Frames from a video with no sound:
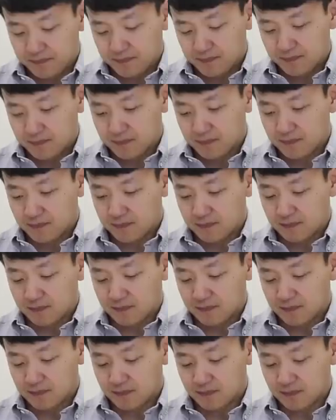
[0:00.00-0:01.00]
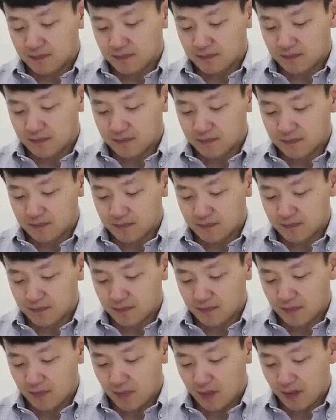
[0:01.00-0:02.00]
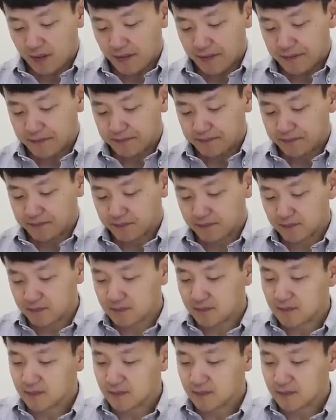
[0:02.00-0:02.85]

The person shown says nothing.